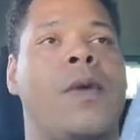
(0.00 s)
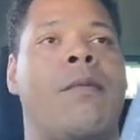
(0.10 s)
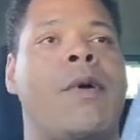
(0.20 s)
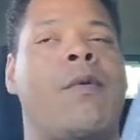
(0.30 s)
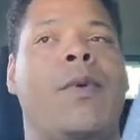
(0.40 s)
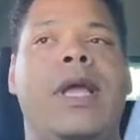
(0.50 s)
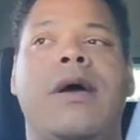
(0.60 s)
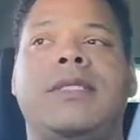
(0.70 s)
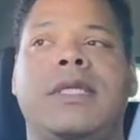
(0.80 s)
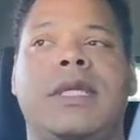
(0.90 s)
But when we
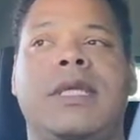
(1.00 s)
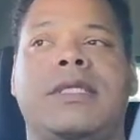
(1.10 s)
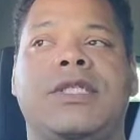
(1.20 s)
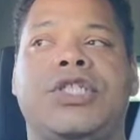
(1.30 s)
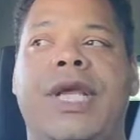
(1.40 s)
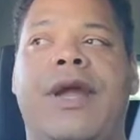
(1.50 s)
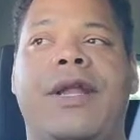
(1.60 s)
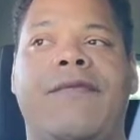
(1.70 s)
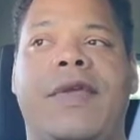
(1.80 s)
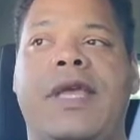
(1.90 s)
go to these shared
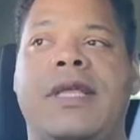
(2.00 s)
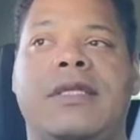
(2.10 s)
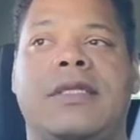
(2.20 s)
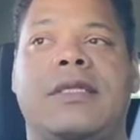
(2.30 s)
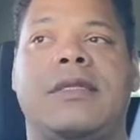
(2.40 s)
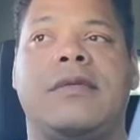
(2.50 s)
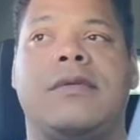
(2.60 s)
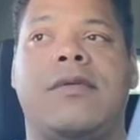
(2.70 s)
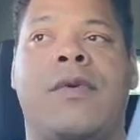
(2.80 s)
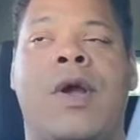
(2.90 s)
events,
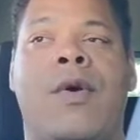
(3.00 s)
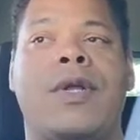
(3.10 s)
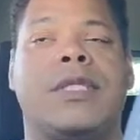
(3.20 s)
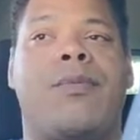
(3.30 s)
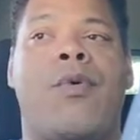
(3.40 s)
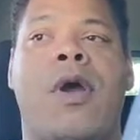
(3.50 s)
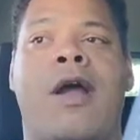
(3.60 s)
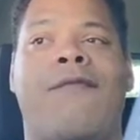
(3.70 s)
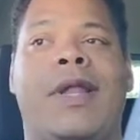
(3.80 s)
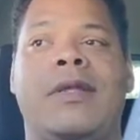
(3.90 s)
we're going to support
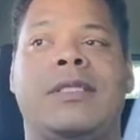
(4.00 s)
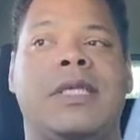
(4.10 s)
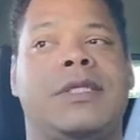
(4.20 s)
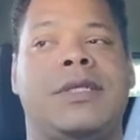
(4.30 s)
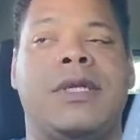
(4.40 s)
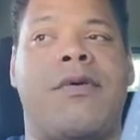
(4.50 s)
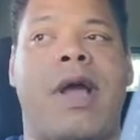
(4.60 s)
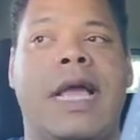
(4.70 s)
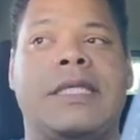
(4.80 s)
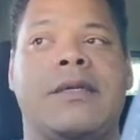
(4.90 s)
our fellow sisters in
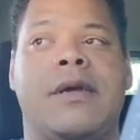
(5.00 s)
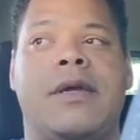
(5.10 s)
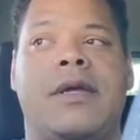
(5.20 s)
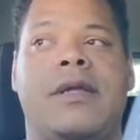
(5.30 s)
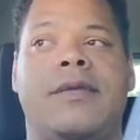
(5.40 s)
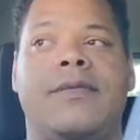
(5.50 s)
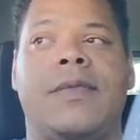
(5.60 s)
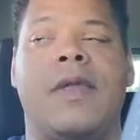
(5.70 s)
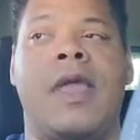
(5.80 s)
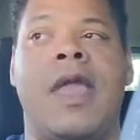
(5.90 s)
Christ, girl.
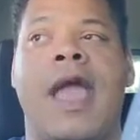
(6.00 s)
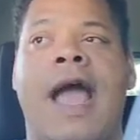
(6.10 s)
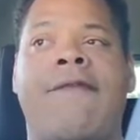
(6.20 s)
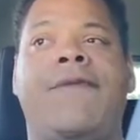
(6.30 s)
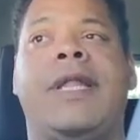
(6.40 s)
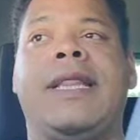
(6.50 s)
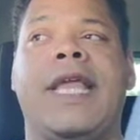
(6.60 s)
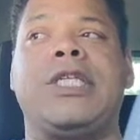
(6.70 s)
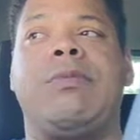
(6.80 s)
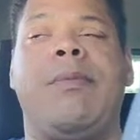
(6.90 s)
I feel like
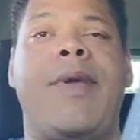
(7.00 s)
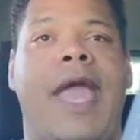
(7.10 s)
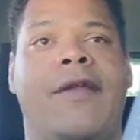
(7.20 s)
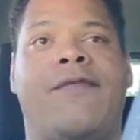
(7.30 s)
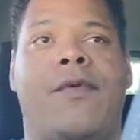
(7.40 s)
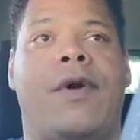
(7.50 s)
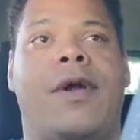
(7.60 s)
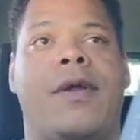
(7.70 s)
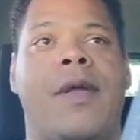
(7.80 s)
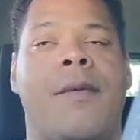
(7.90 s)
they should be paid
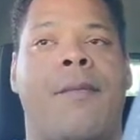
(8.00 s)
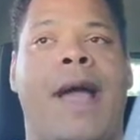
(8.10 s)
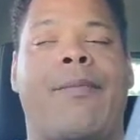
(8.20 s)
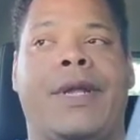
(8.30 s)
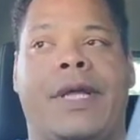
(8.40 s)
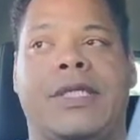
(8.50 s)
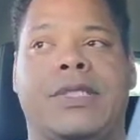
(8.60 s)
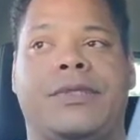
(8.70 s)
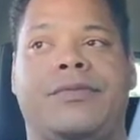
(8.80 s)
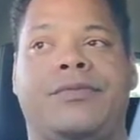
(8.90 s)
for by
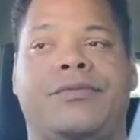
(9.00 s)
production.